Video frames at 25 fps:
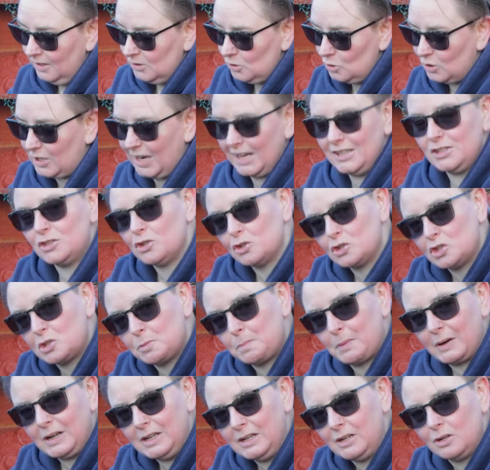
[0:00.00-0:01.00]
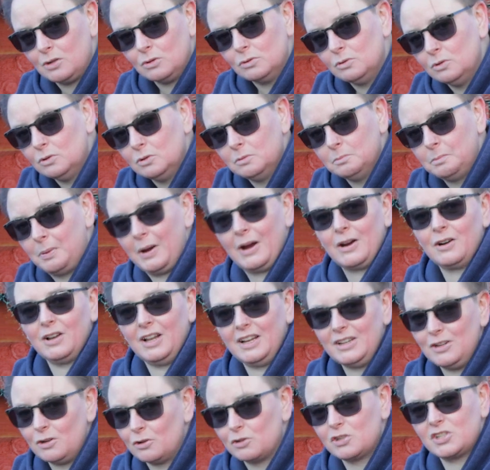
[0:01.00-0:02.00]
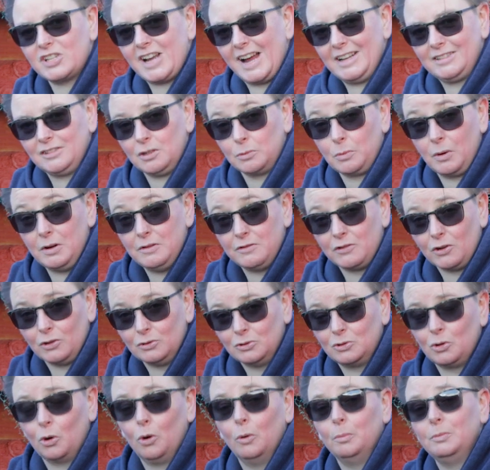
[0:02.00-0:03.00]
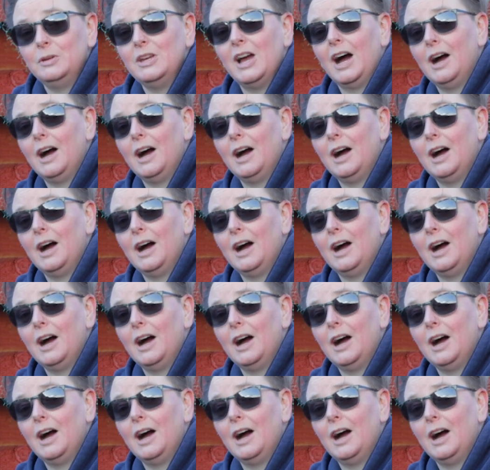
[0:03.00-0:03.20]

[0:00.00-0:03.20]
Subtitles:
you can't just sprinkle perlite or sand or whatever on top.